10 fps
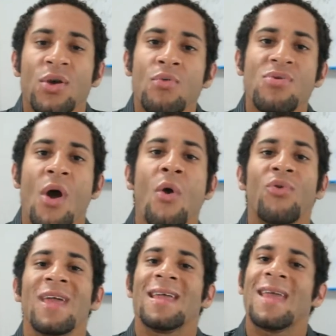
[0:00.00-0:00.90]
you
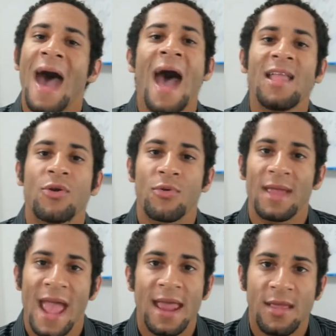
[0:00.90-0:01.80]
know that God
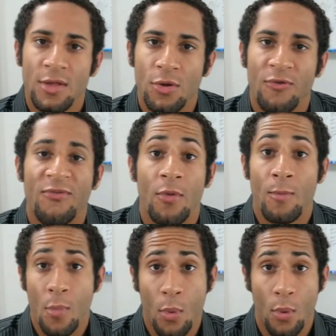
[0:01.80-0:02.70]
created you for
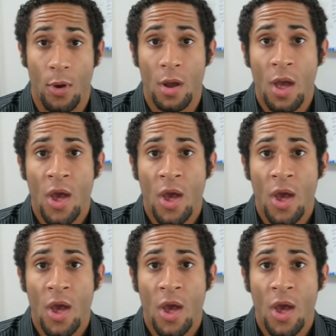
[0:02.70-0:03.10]
more.